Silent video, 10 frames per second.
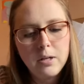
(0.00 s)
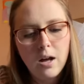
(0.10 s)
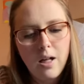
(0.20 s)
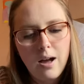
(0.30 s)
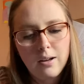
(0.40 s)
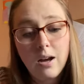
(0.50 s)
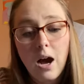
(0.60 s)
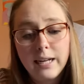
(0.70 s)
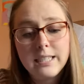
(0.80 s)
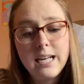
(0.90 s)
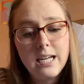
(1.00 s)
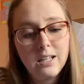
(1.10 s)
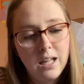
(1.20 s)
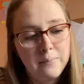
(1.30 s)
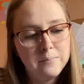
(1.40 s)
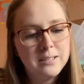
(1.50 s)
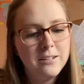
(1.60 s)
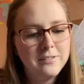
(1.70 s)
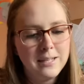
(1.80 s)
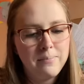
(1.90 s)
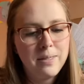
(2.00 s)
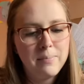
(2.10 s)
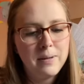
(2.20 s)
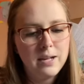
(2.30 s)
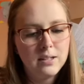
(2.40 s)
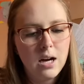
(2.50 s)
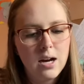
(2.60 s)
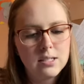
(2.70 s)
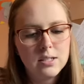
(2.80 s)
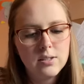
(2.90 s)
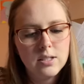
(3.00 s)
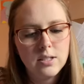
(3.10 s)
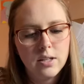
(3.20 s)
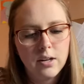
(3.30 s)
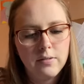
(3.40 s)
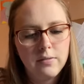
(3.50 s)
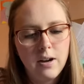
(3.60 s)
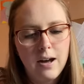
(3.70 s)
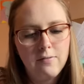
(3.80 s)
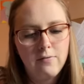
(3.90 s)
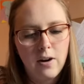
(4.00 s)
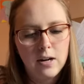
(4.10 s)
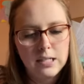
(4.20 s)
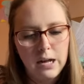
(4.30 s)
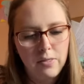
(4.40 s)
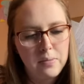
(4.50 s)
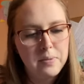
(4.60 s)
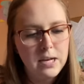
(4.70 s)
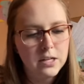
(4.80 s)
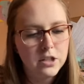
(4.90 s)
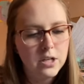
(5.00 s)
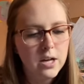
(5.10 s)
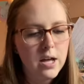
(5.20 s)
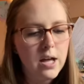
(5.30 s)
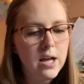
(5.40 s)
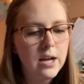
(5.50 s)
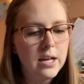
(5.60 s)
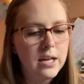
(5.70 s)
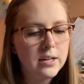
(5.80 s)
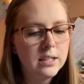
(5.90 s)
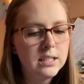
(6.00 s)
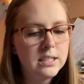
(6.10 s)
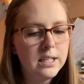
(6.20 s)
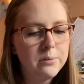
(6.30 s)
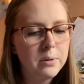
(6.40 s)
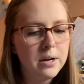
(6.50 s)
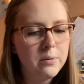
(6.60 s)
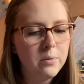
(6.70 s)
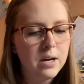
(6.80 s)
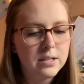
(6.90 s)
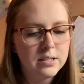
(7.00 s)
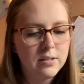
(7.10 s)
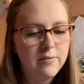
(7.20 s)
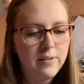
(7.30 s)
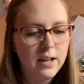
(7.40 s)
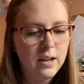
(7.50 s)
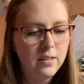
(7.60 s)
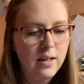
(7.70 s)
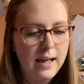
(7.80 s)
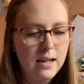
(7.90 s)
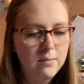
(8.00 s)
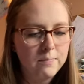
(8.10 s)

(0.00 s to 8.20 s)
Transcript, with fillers: caught, caught a glimpse of something being tossed in the surf not far down the beach. He couldn't see what it was in the fading light.